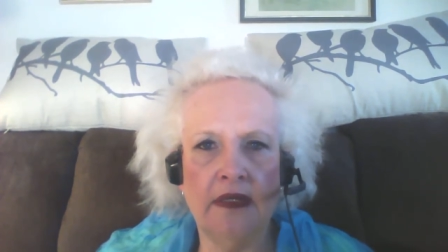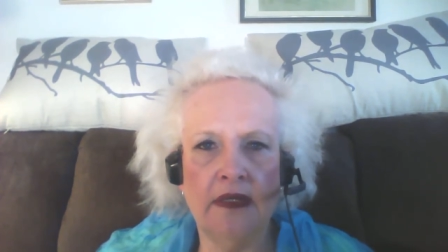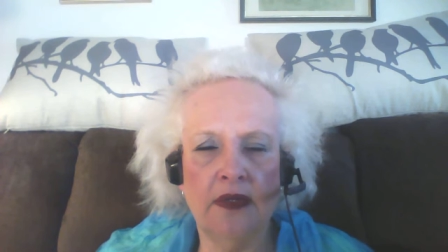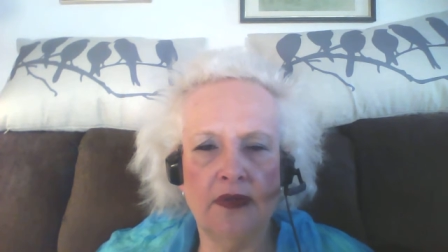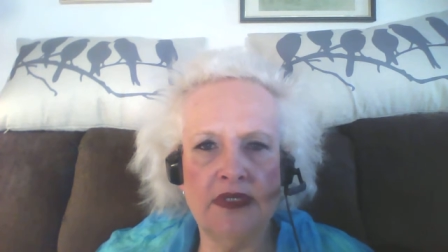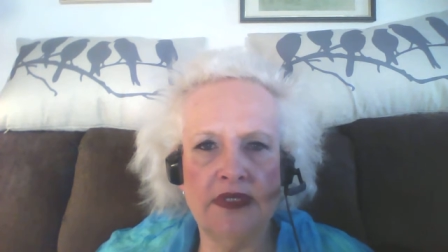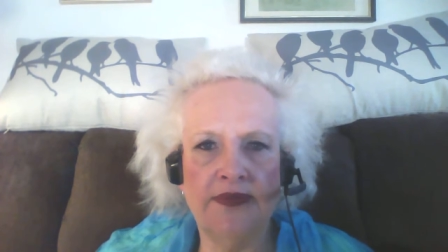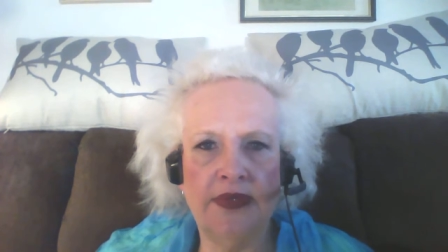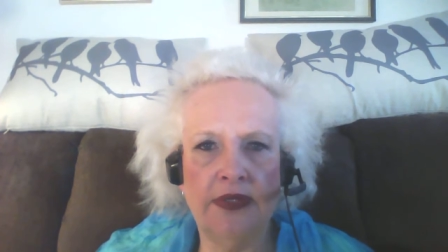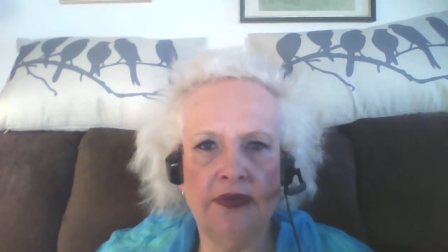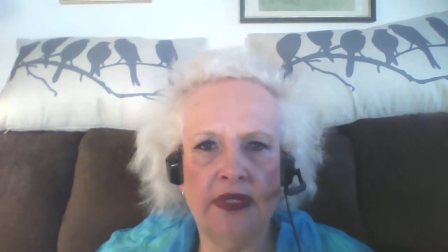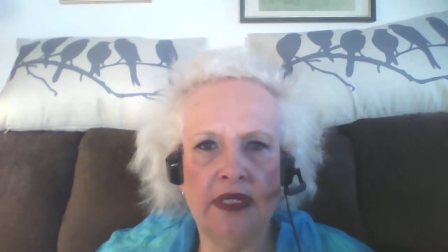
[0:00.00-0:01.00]
those of
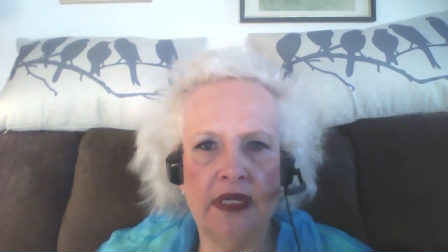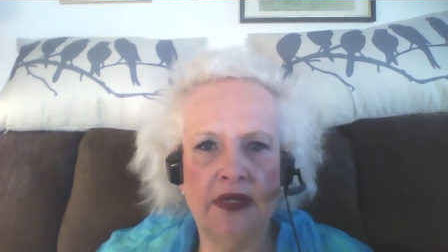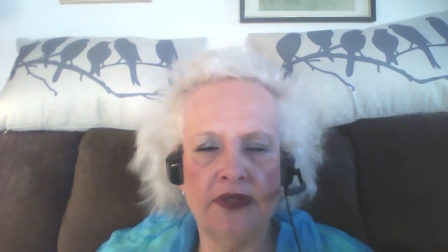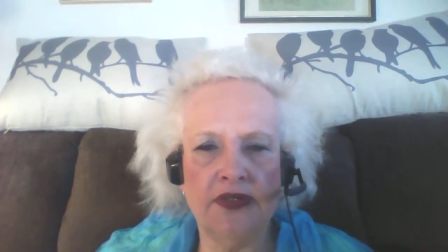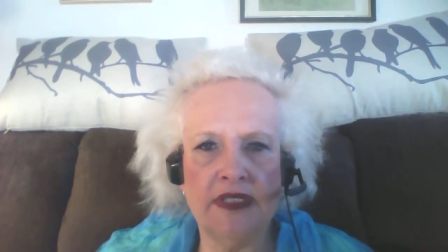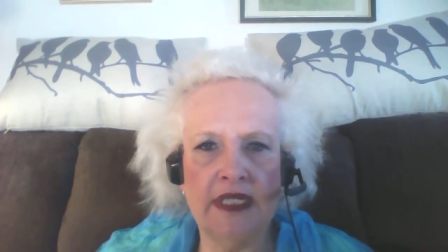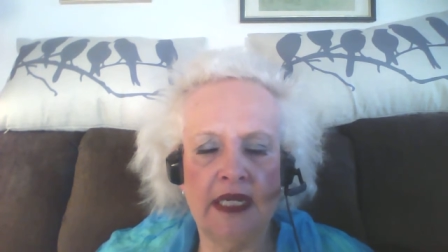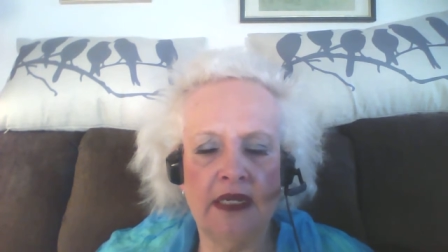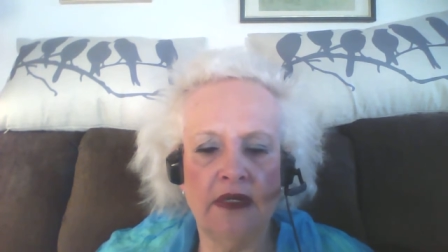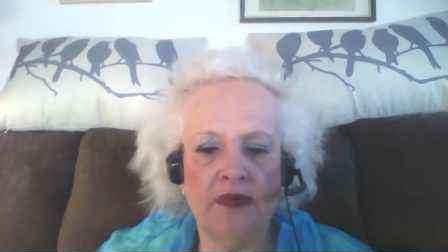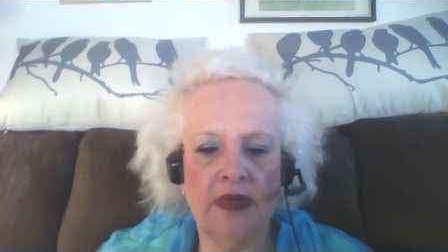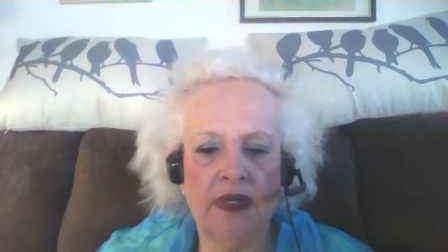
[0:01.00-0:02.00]
you that
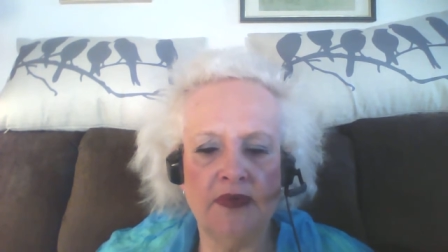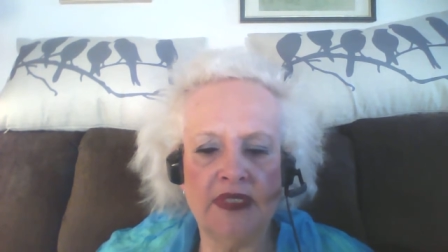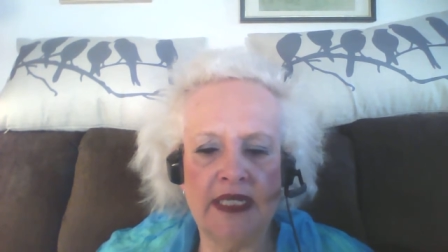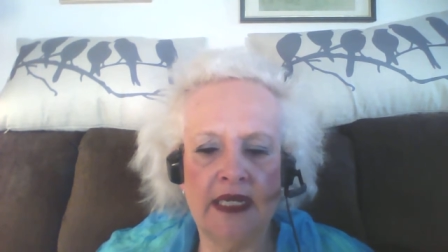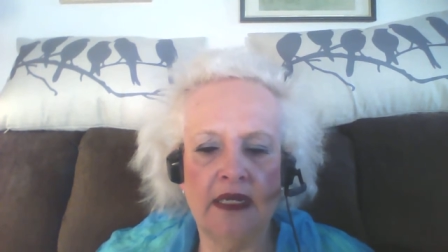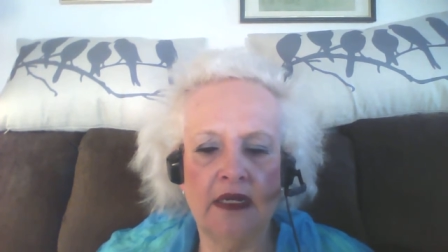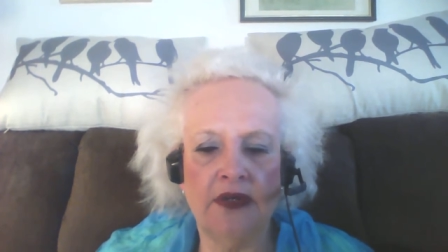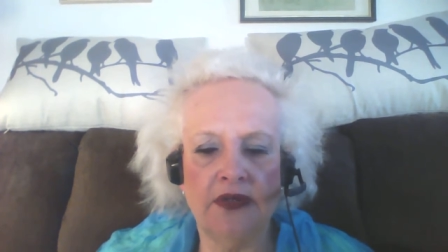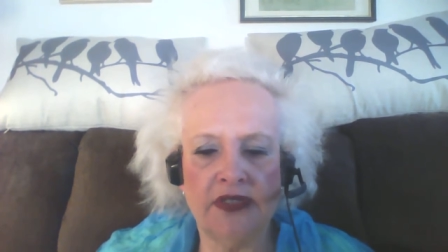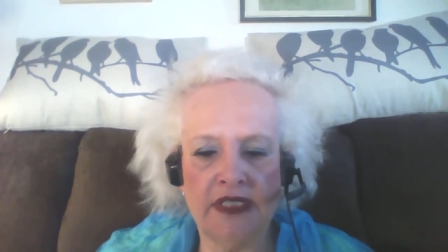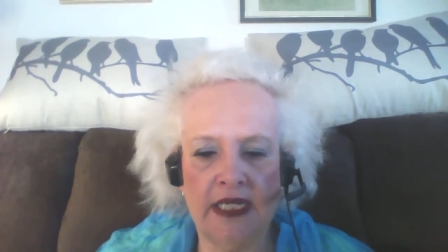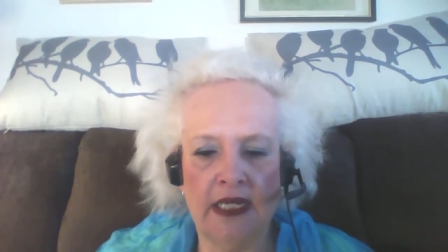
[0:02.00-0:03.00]
understand what I'm saying
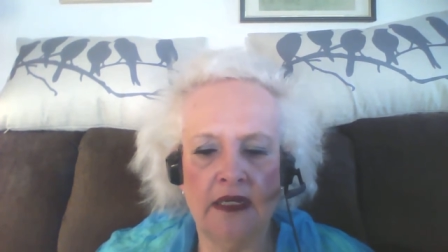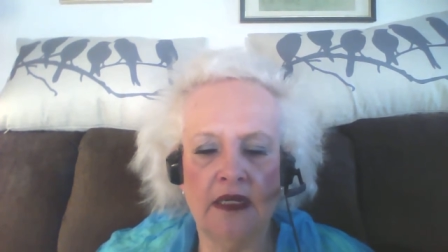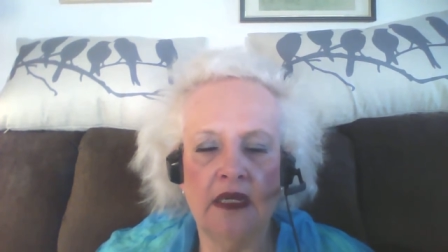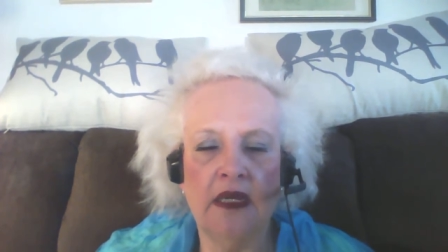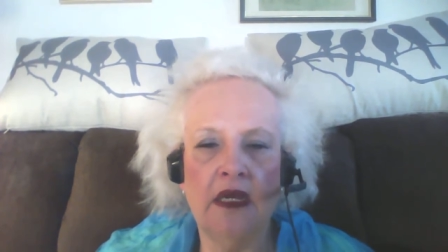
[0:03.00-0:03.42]
understand.